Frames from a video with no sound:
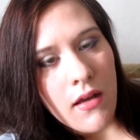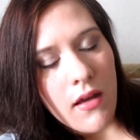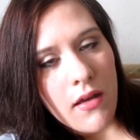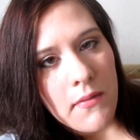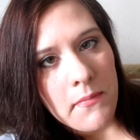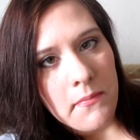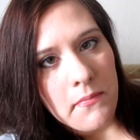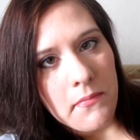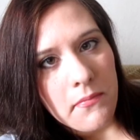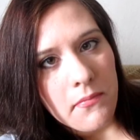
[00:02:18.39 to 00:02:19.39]
um,
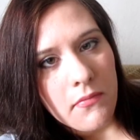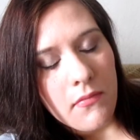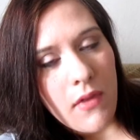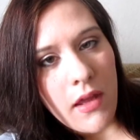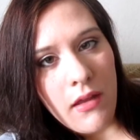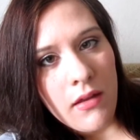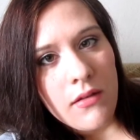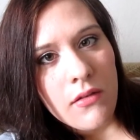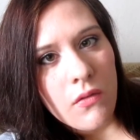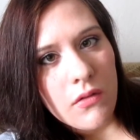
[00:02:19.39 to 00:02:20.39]
I
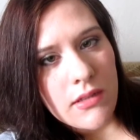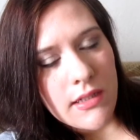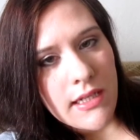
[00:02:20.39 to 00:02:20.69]
couldn't hold it